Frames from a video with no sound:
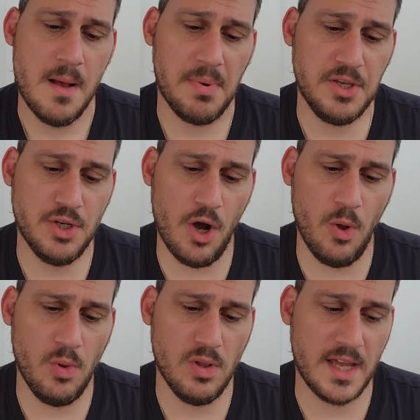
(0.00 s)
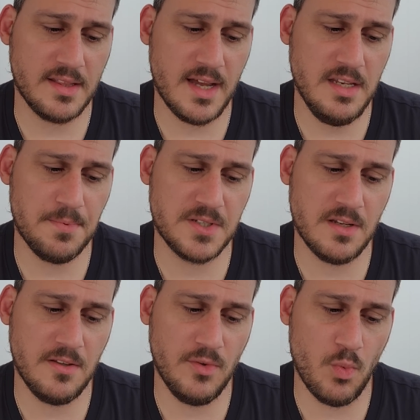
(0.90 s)
But like
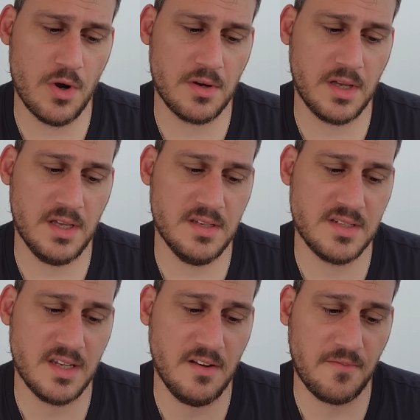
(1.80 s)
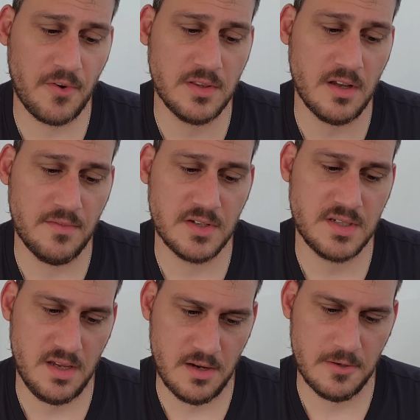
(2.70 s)
90% of the work is in front of
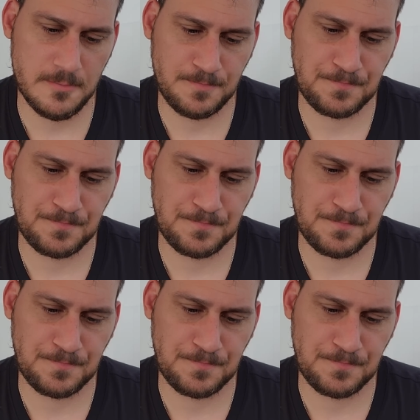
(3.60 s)
us here.